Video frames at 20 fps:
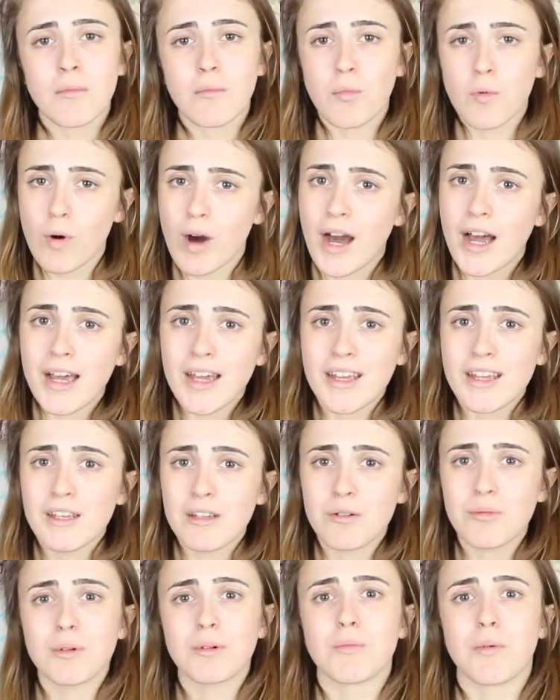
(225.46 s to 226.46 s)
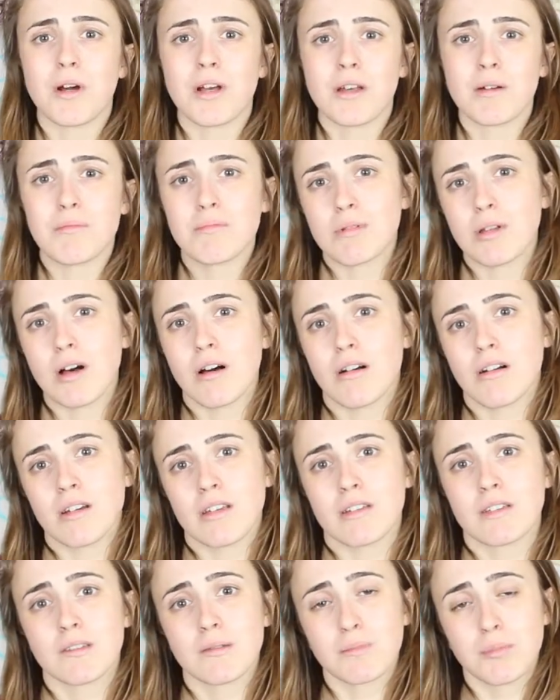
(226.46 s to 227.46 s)
why you would want a blog
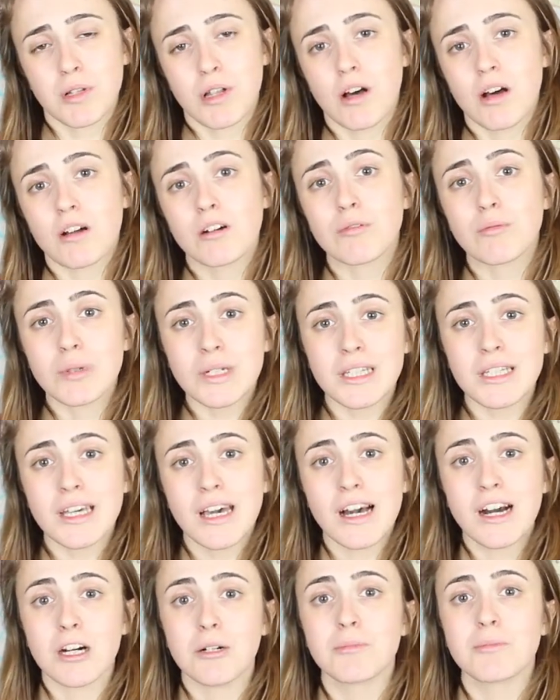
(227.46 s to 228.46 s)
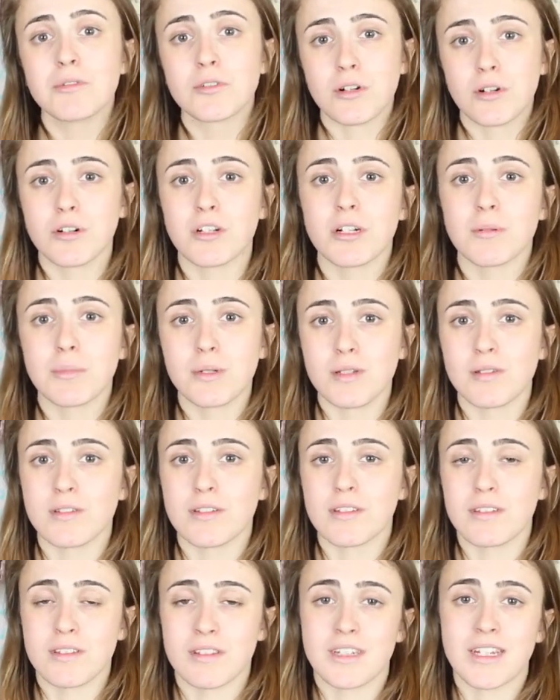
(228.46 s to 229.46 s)
is a blog really helps grow your
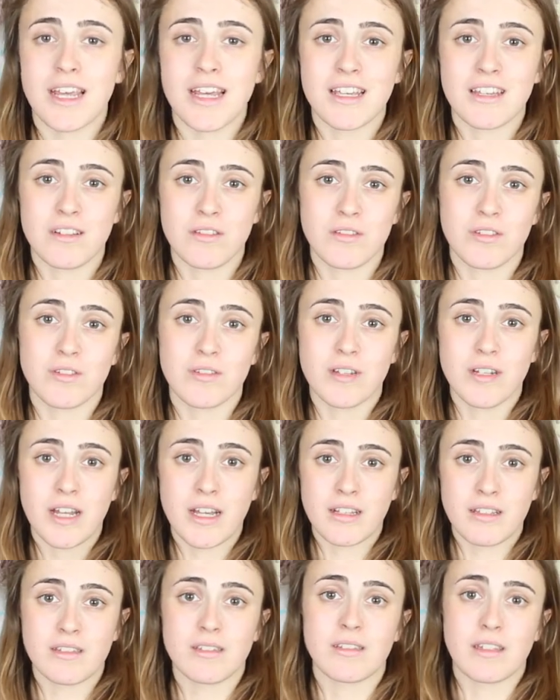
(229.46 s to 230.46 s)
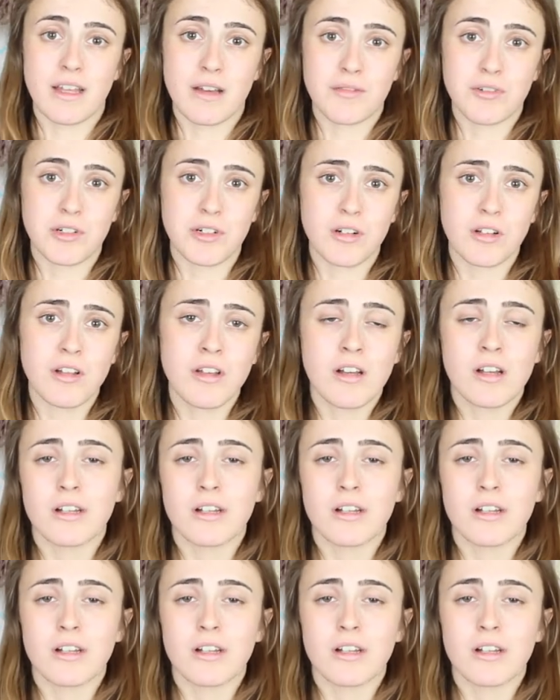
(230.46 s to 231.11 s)
business and take it to the next level.